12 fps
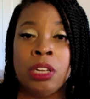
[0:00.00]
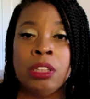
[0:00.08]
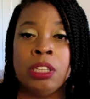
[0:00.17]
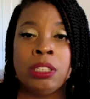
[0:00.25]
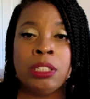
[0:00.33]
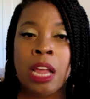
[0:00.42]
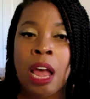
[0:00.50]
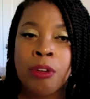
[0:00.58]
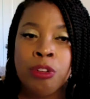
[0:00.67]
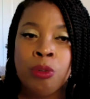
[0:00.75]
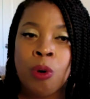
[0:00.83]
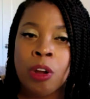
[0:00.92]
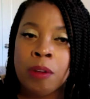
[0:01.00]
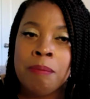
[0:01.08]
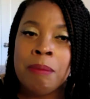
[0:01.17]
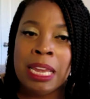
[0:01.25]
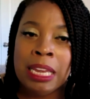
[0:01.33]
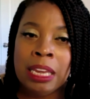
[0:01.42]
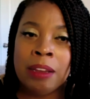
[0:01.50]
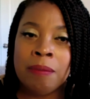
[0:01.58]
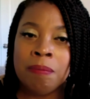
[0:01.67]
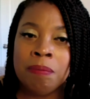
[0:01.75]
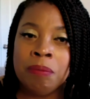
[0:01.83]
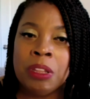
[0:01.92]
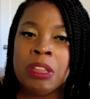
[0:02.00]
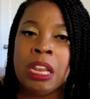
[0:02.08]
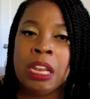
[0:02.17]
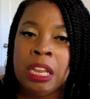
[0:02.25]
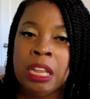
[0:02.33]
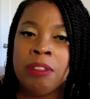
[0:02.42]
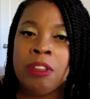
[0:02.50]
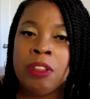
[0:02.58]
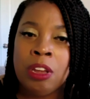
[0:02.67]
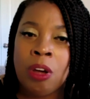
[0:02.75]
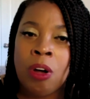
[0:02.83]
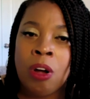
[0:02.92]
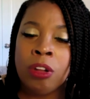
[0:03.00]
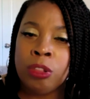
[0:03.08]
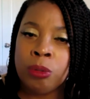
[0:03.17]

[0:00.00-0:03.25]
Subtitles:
This is how you are to make it. The length of the ark,